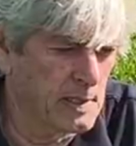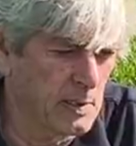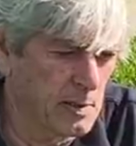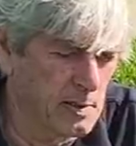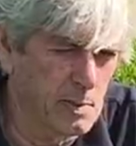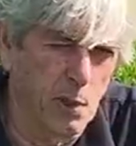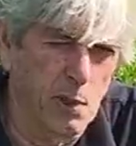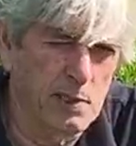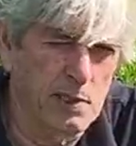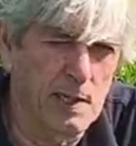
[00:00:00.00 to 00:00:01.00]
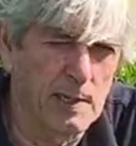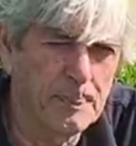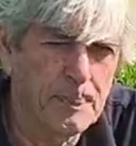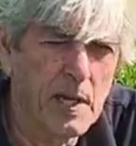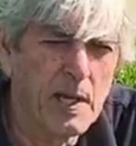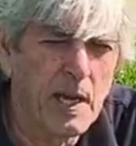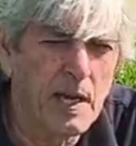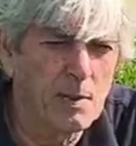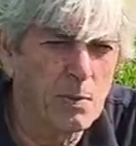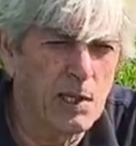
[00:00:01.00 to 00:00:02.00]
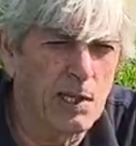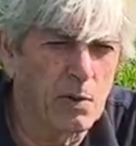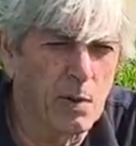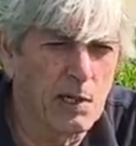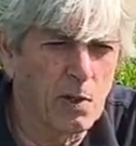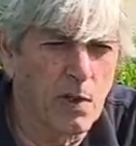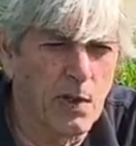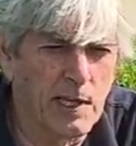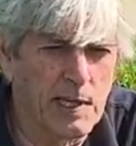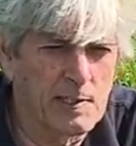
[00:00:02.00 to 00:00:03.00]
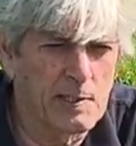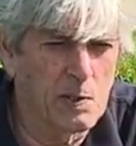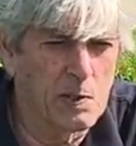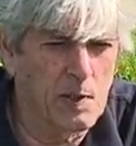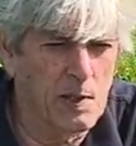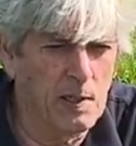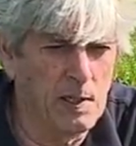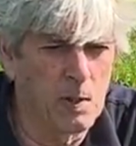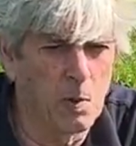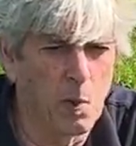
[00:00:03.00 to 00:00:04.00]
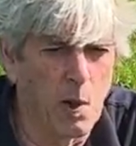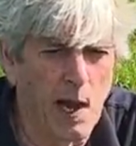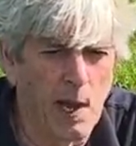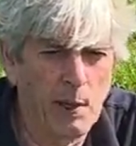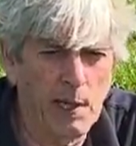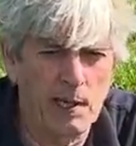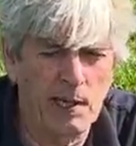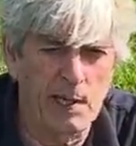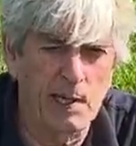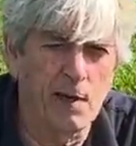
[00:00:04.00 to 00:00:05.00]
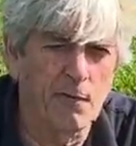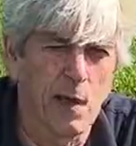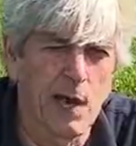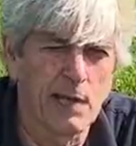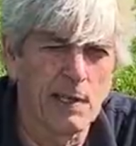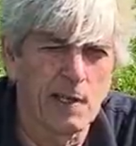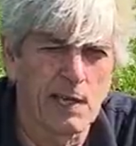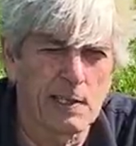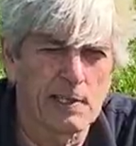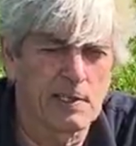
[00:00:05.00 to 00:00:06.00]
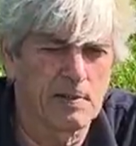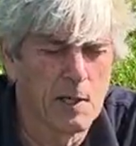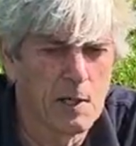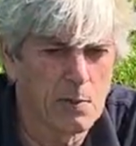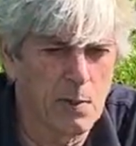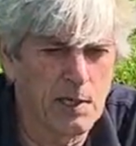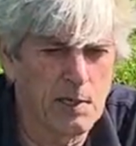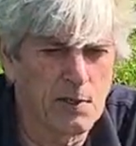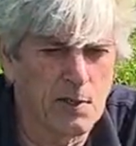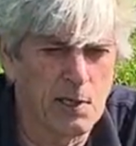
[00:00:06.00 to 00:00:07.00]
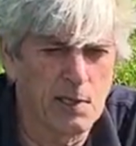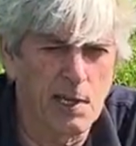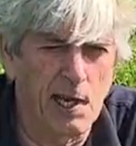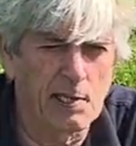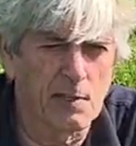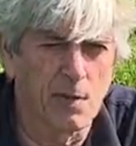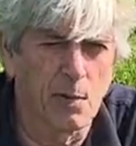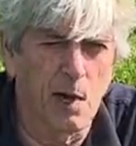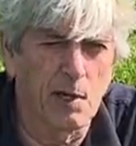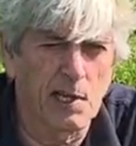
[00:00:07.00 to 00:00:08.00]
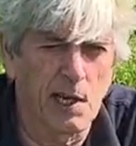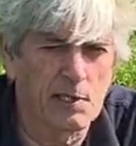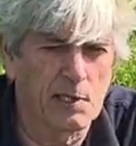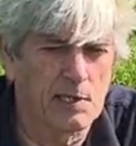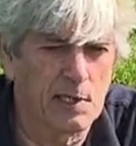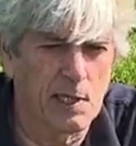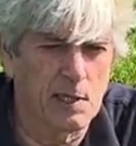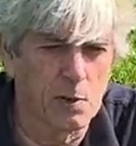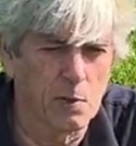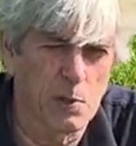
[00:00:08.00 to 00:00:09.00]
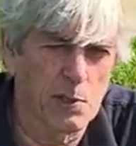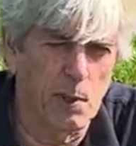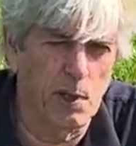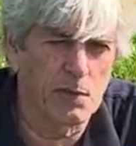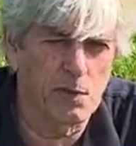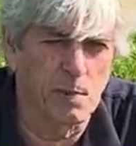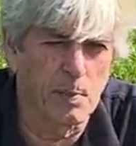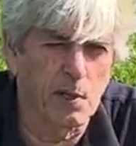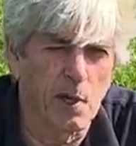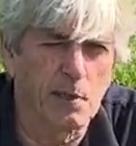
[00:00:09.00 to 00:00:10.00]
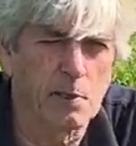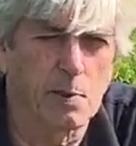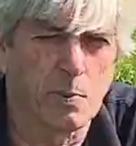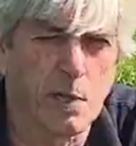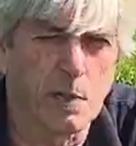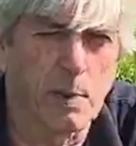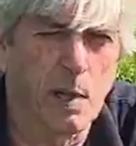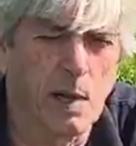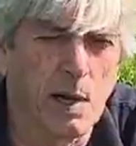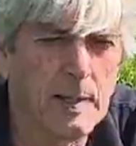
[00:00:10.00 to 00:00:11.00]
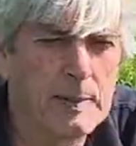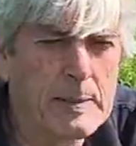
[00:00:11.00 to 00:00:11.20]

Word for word: to use moisture, and the really critical thing is, are we going to get enough rain in the next twenty to thirty days of a rotation to get a good response from the nitrogen we apply?